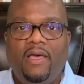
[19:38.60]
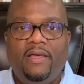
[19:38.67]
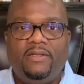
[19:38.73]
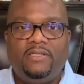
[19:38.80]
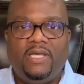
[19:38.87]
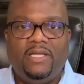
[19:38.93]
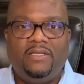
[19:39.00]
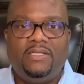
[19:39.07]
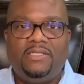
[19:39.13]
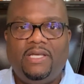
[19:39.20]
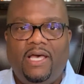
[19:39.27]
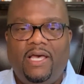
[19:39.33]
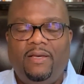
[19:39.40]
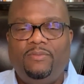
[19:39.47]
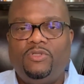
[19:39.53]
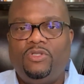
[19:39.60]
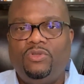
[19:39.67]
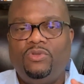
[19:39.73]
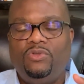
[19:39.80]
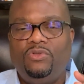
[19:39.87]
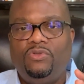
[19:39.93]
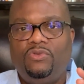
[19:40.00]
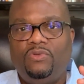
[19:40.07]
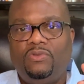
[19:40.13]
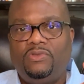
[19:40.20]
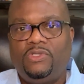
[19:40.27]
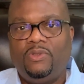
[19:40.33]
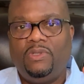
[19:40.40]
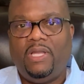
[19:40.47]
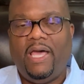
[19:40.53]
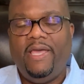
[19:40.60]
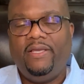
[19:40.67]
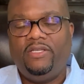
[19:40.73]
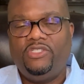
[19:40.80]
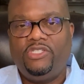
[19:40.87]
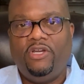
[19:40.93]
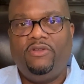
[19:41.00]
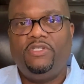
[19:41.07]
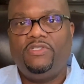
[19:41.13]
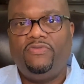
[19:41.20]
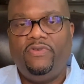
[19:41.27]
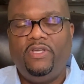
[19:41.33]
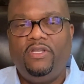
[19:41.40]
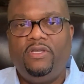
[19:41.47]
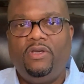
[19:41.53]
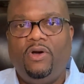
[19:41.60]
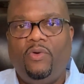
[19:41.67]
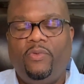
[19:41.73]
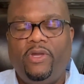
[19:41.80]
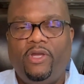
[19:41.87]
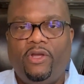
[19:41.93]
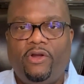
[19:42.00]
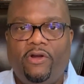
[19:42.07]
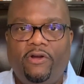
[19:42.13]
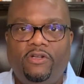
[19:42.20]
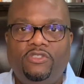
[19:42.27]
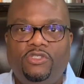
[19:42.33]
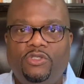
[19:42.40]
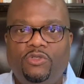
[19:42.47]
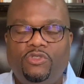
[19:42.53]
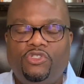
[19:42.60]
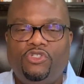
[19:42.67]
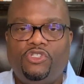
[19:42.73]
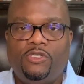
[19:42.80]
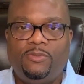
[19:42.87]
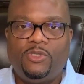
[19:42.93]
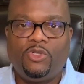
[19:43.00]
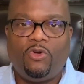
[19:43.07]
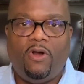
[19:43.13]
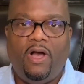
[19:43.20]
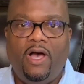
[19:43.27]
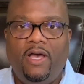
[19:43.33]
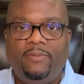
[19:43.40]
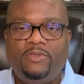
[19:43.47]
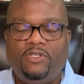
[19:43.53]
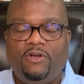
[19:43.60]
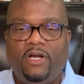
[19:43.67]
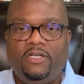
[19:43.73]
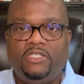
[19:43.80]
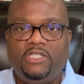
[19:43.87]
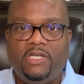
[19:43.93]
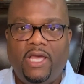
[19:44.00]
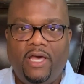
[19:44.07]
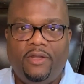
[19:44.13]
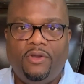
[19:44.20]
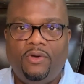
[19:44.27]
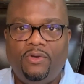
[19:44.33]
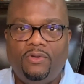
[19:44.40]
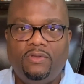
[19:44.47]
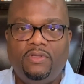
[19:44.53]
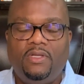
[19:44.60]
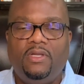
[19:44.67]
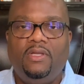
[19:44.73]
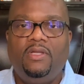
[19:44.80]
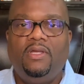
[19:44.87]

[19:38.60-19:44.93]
Take the time to like, share this video. We encourage you to subscribe to our channel.